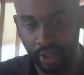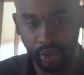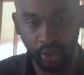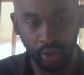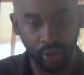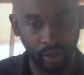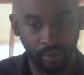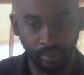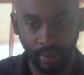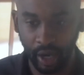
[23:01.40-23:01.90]
can
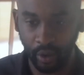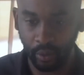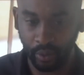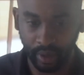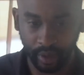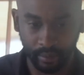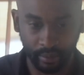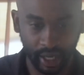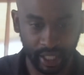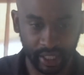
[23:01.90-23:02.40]
do
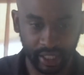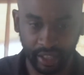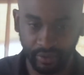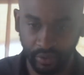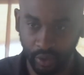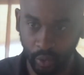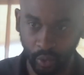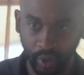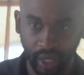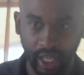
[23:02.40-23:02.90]
it by
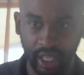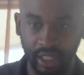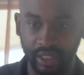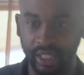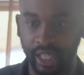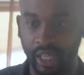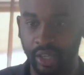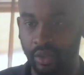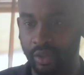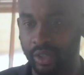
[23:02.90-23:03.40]
different ways.
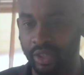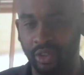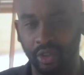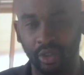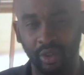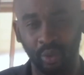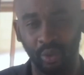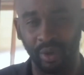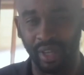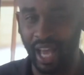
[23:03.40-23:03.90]
Like you can
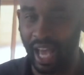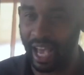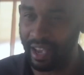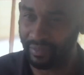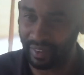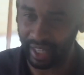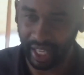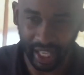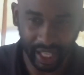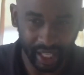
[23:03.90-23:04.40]
do it with
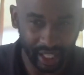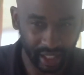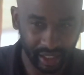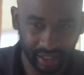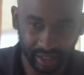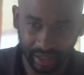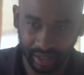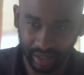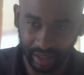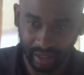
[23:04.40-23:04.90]

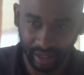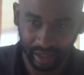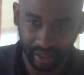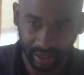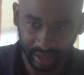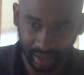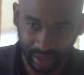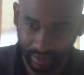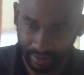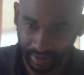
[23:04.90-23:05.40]
athletics,
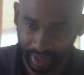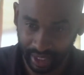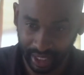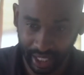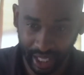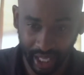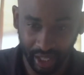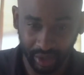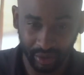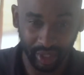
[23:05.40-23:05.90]
stuff like
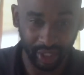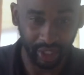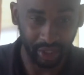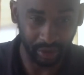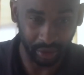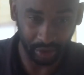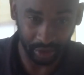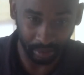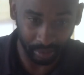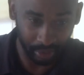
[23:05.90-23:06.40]
that. You
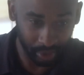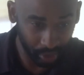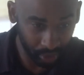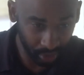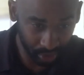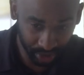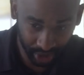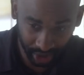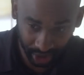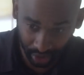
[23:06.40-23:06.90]
can use
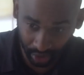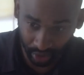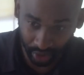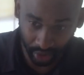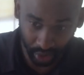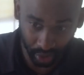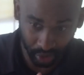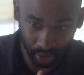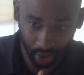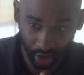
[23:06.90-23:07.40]
music. You can
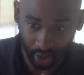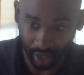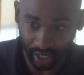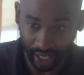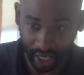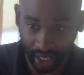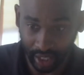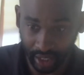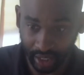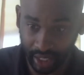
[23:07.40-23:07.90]
use all
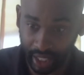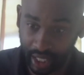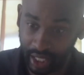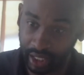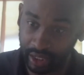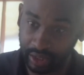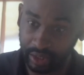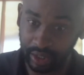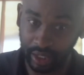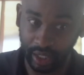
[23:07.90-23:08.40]
kind of
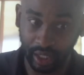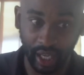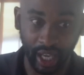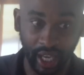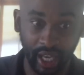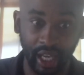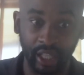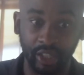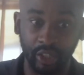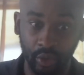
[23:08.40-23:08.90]
things. So,
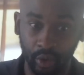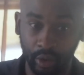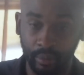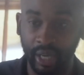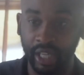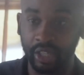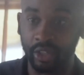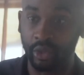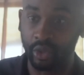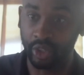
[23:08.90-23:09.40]
like I do with
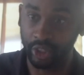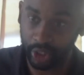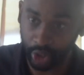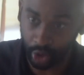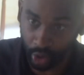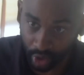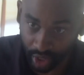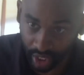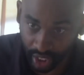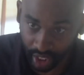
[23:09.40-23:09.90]
my daughters,
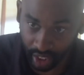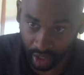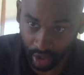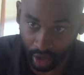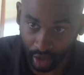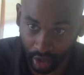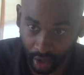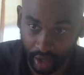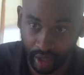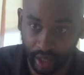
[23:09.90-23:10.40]
lower their
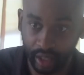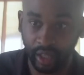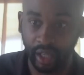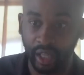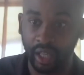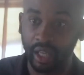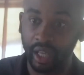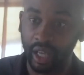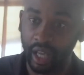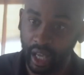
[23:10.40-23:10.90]
guard
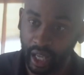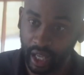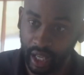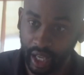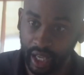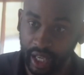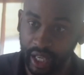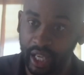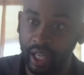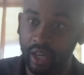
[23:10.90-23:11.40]

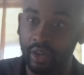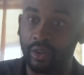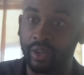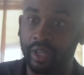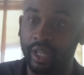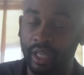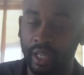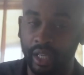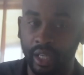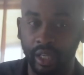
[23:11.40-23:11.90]
and get
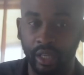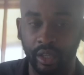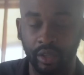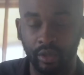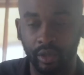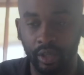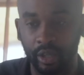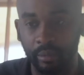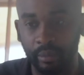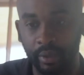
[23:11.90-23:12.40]
on in there. You
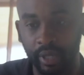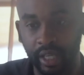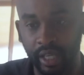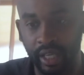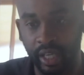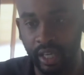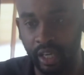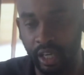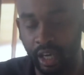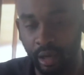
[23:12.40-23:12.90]
know what I
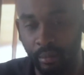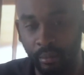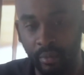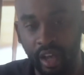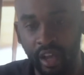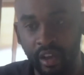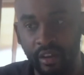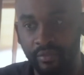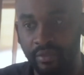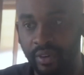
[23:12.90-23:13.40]
mean? And
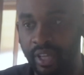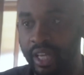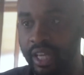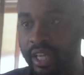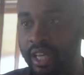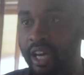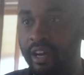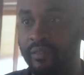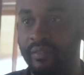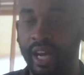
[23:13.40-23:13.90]
funny
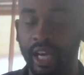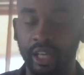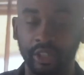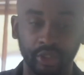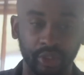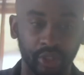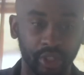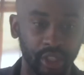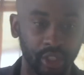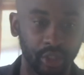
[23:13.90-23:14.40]
enough, I
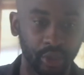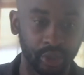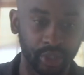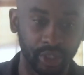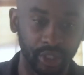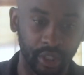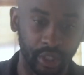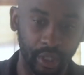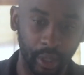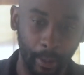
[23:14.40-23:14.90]
actually
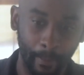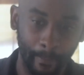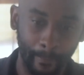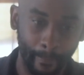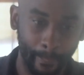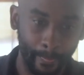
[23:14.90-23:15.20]
used to.